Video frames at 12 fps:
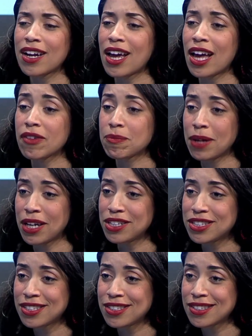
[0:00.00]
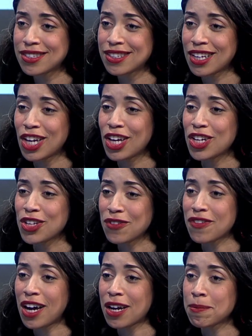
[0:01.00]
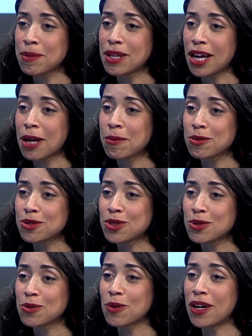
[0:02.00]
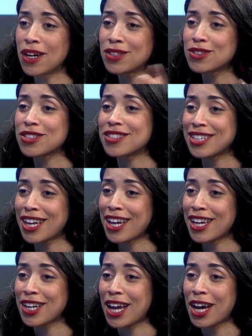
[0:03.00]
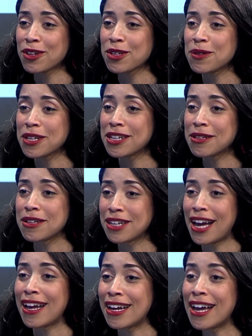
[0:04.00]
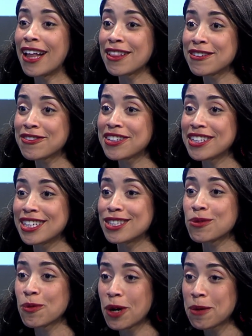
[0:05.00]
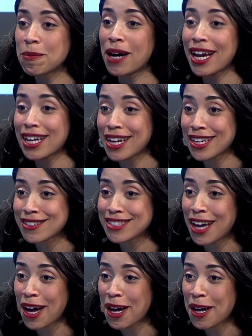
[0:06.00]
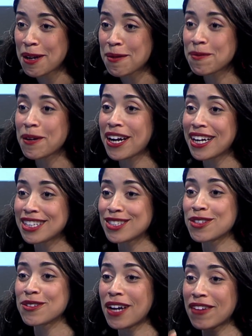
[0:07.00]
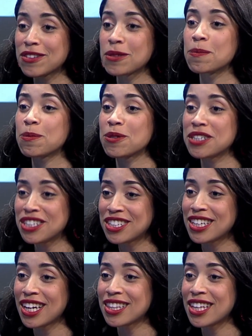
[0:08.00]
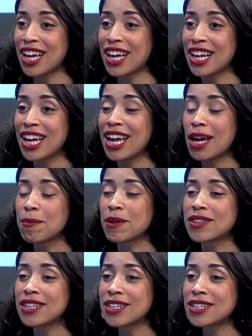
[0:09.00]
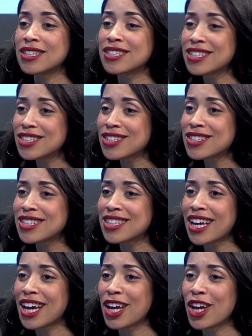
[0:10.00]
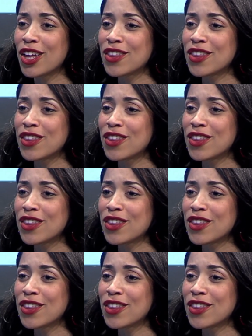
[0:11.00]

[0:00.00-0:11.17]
to have patience. You've got to be able to understand how you eat an elephant. It's one bite at a time, right? So you have to appreciate that. But then in addition to that,